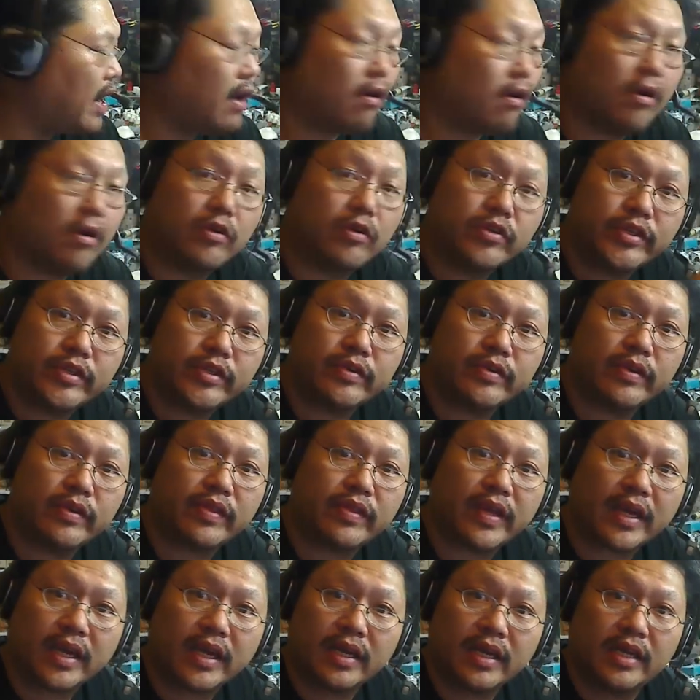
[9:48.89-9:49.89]
air hose to
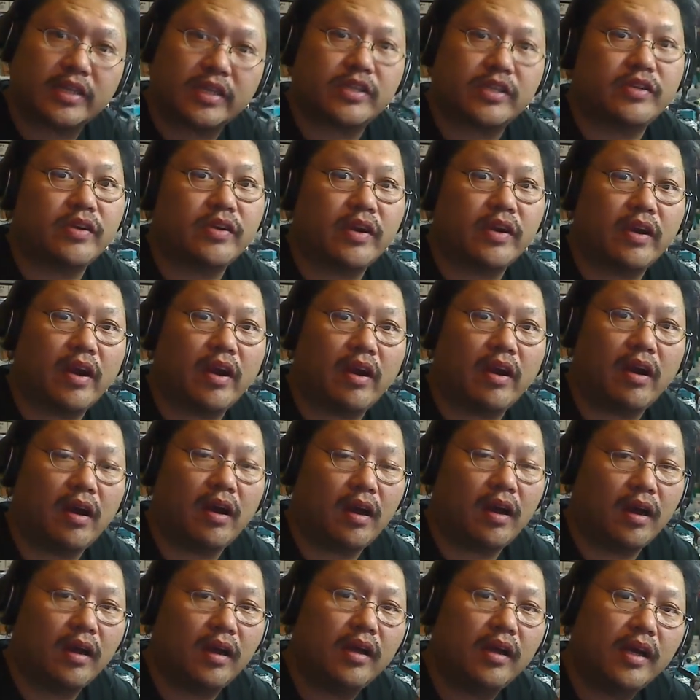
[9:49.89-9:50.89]
it that connects to
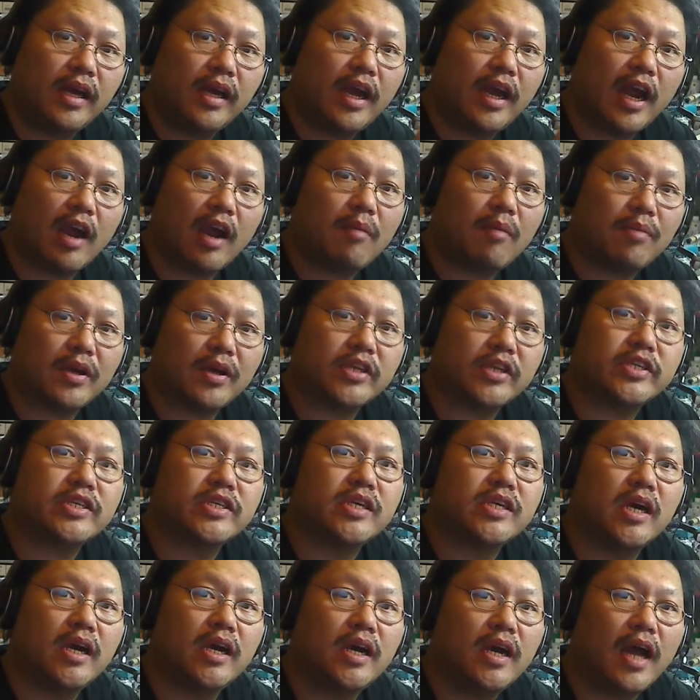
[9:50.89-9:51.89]
your
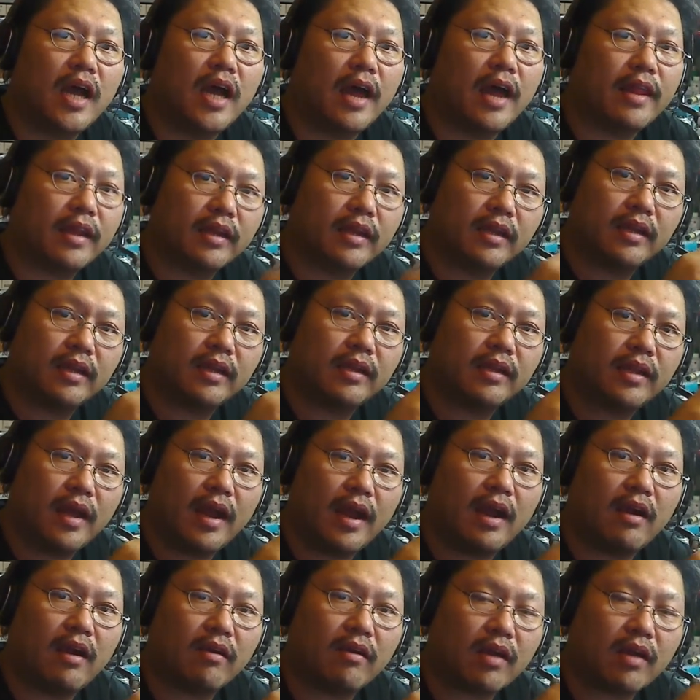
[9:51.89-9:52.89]
airbrush, and then
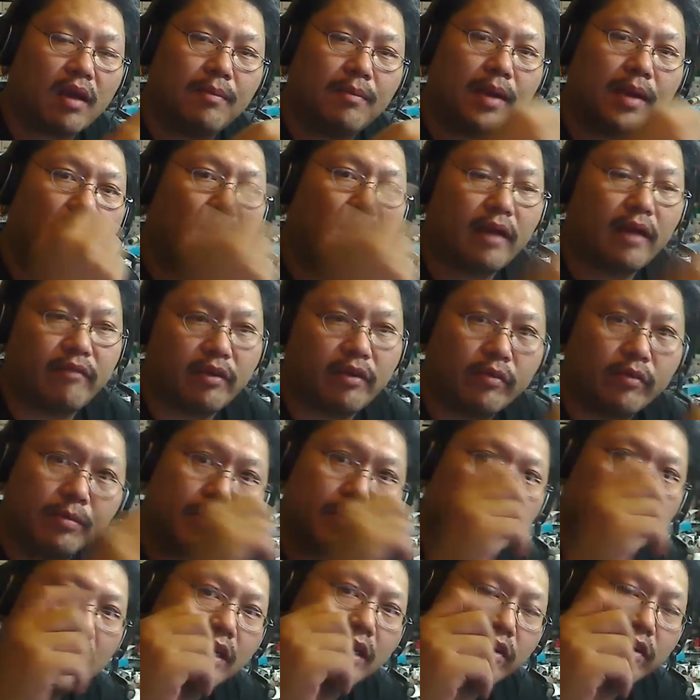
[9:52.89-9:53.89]
the air coming out of it will
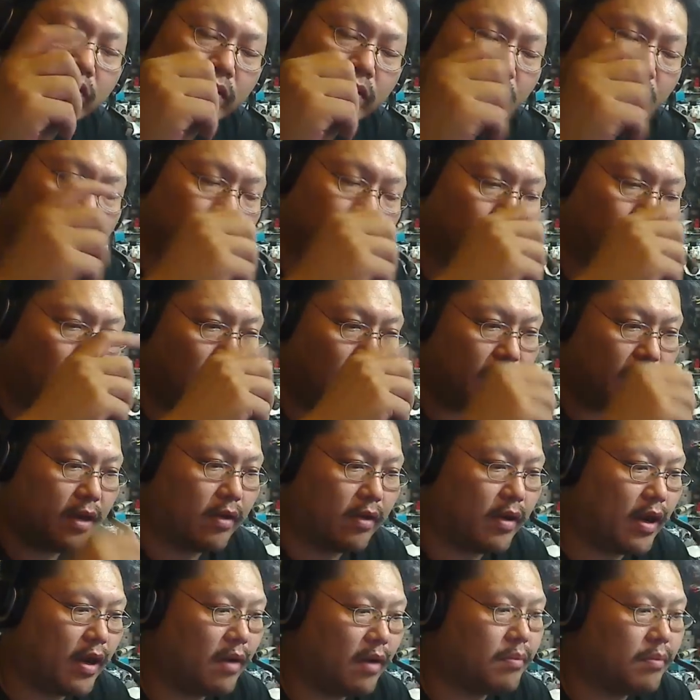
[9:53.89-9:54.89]
be controlled by
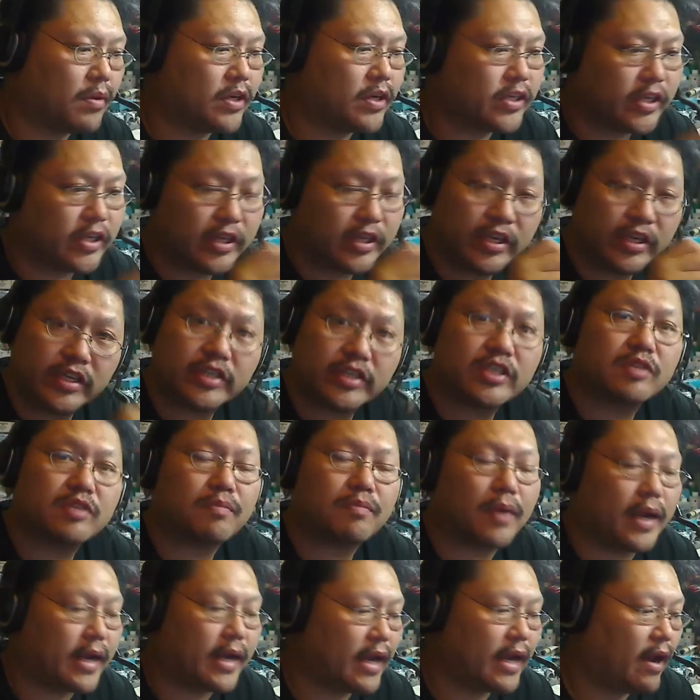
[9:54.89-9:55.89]
your airbrush, and you
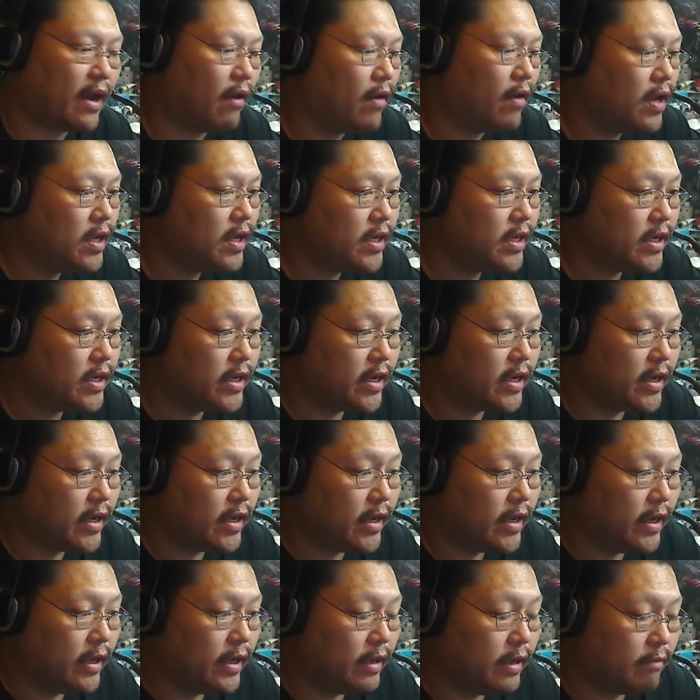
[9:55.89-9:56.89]
just right now
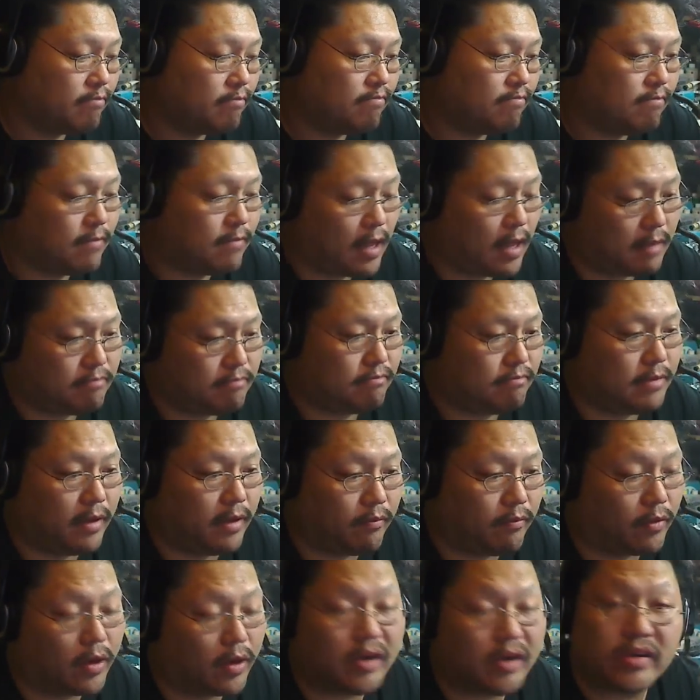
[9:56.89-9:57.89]

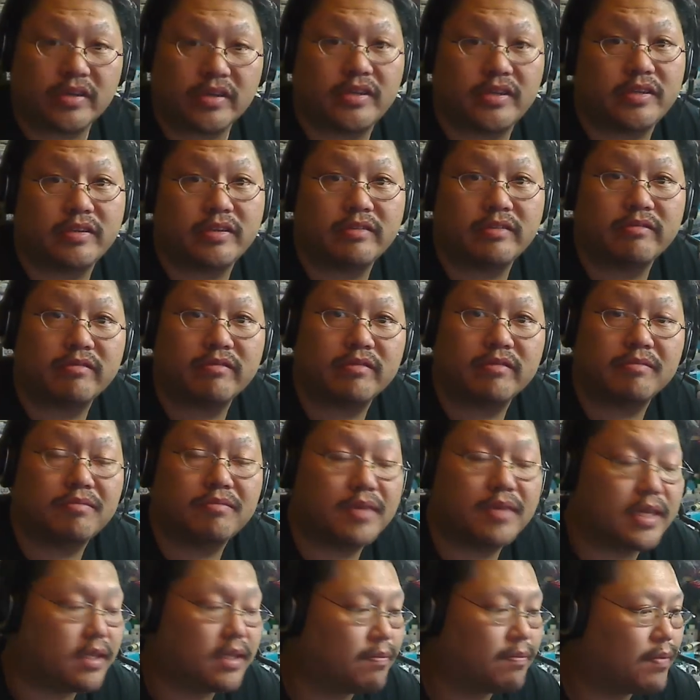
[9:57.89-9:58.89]
it works.
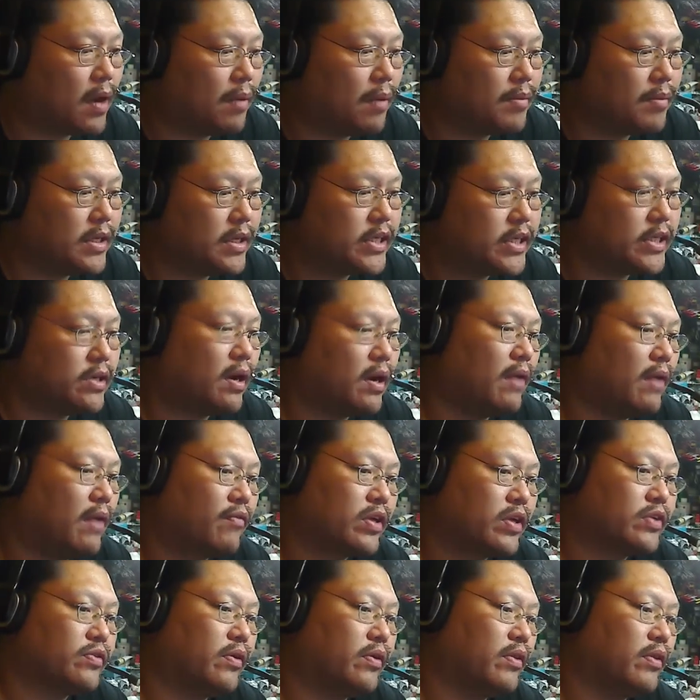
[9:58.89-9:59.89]
But the problem is you don't
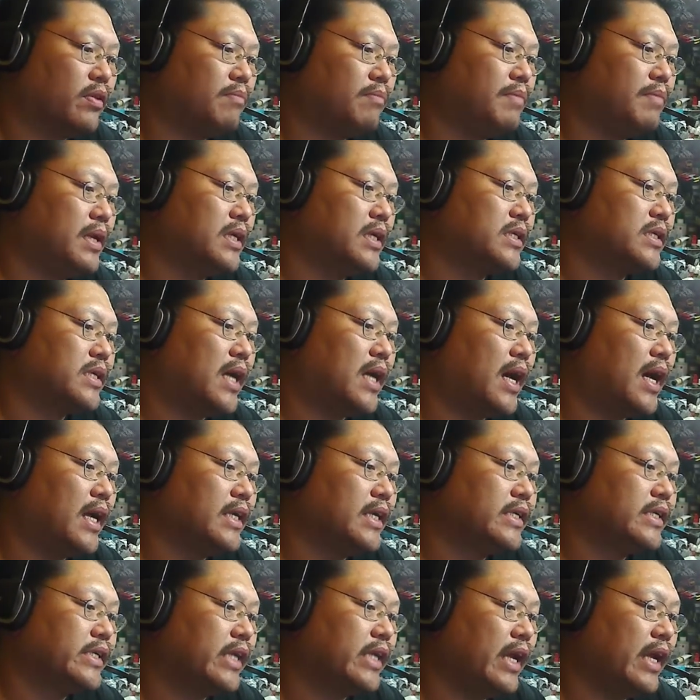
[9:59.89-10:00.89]
have control of the
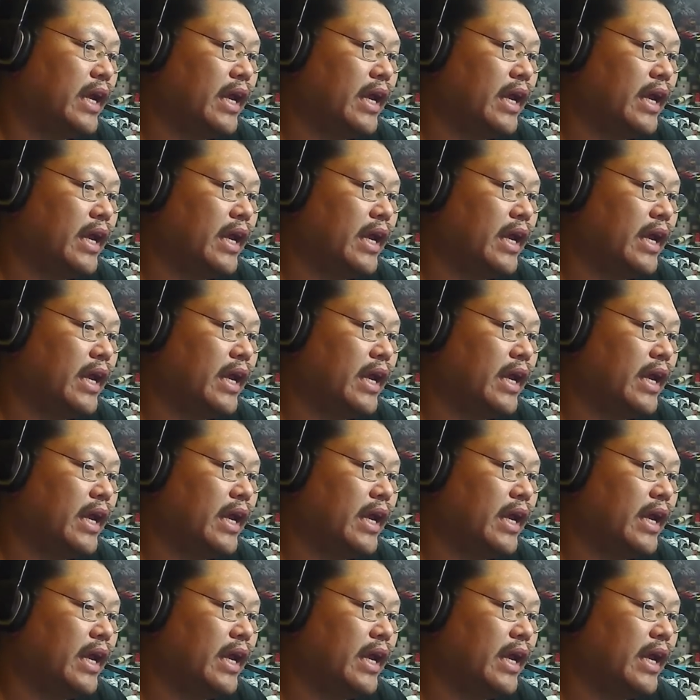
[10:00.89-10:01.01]
PSIs,